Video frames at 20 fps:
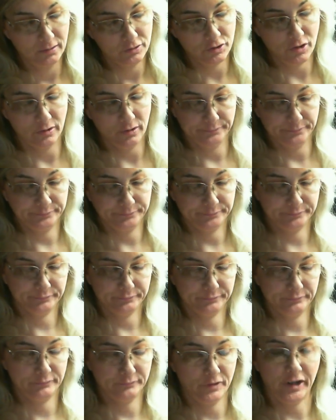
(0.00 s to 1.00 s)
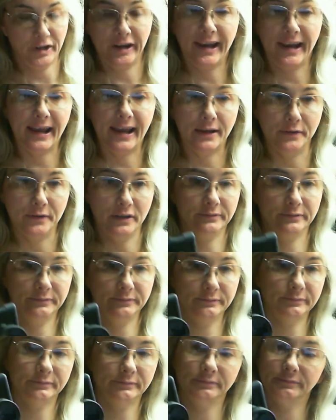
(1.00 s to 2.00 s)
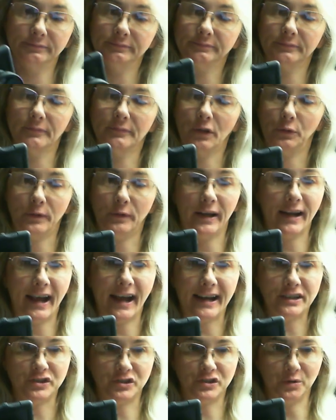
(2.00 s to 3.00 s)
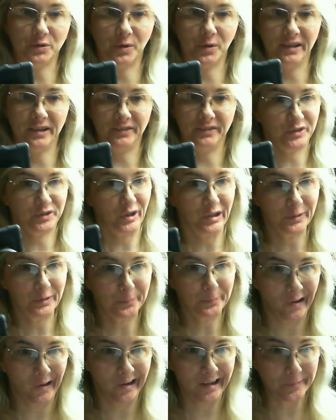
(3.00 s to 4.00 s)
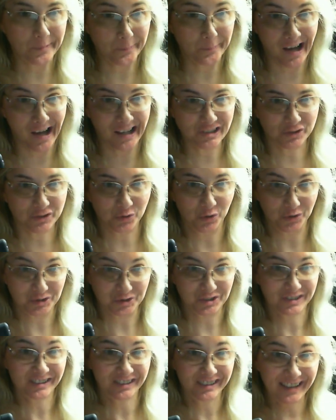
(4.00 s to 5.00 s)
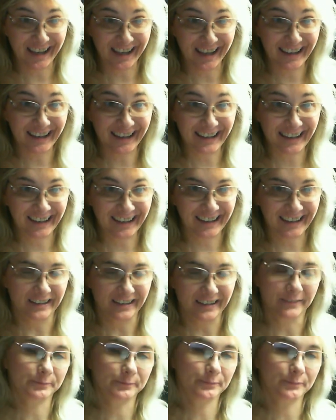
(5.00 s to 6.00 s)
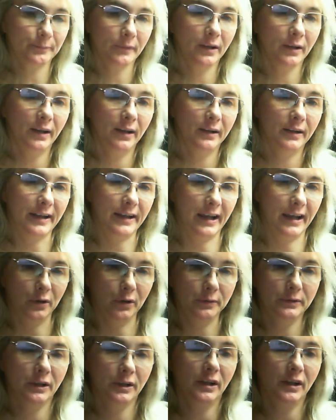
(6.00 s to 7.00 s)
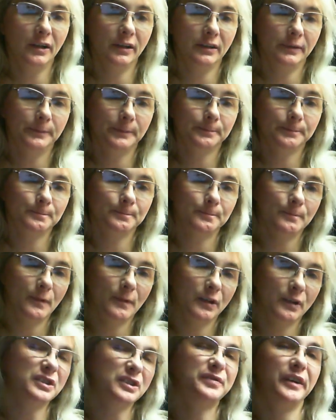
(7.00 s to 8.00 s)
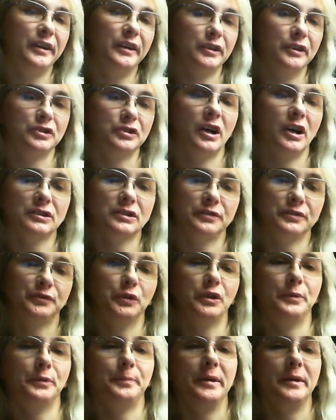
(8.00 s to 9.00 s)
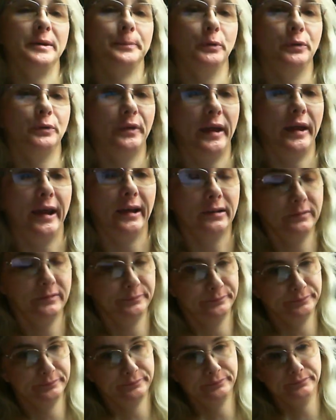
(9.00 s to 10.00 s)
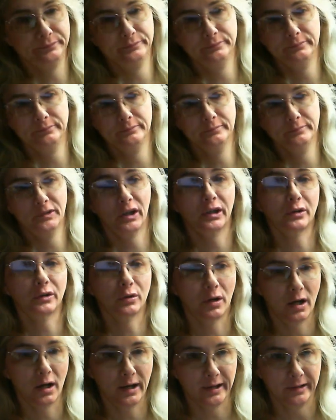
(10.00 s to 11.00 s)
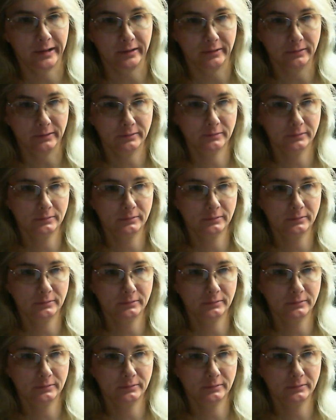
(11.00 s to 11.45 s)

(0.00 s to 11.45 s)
So, there you have it. Red Hydrogen One third-party modules. Yay! Now, this video is also for the people that are crying